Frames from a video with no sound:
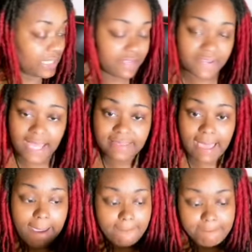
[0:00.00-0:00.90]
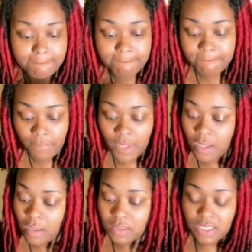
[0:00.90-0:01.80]
and leave it at that.
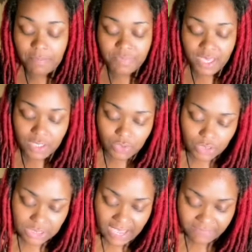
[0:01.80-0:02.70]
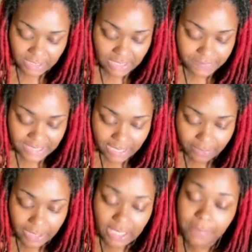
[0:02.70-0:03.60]
Some things you just have to keep
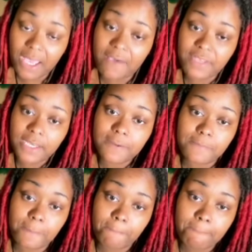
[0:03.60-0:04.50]
sacred and keep coveted.